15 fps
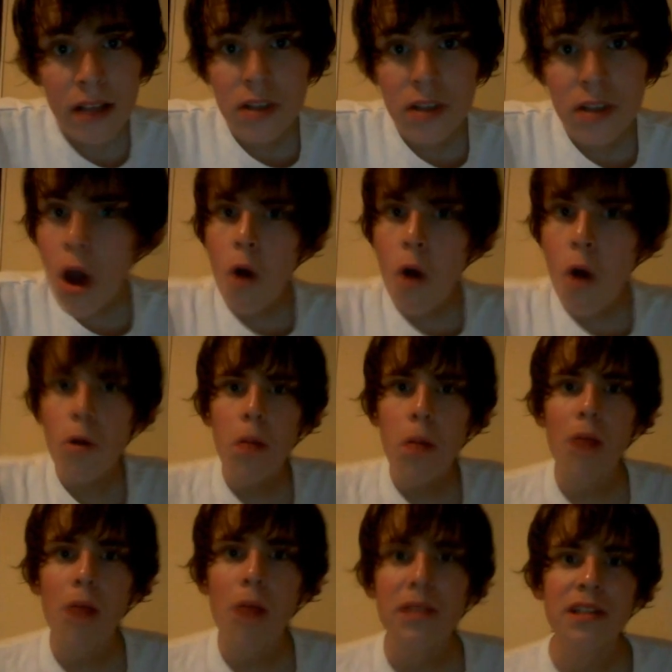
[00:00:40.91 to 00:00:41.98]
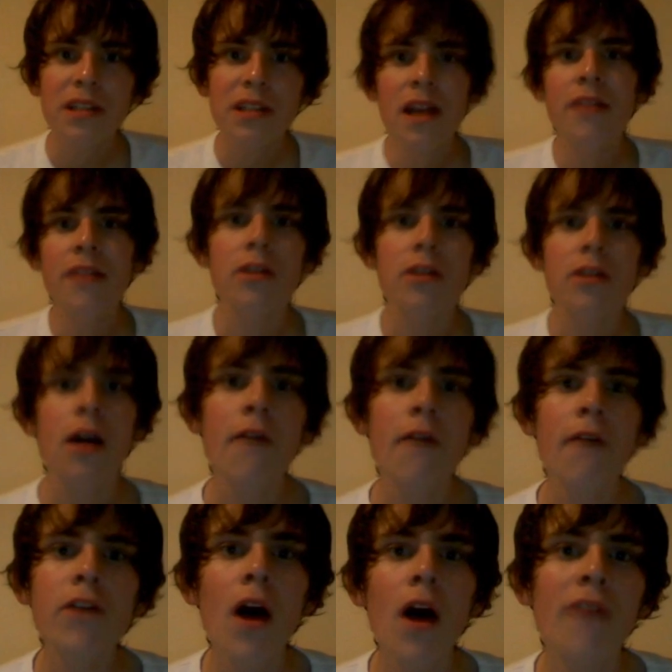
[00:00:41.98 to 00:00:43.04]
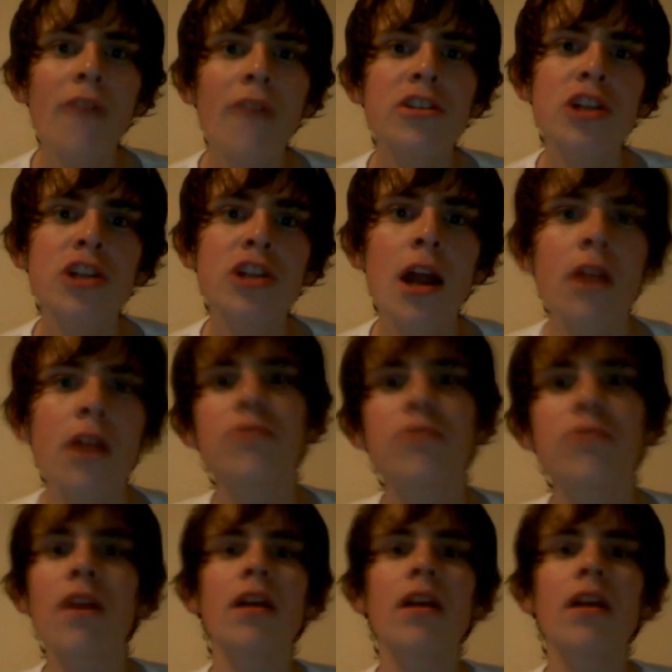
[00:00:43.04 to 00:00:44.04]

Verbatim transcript: who are probably sitting in their comfy office chairs, fucking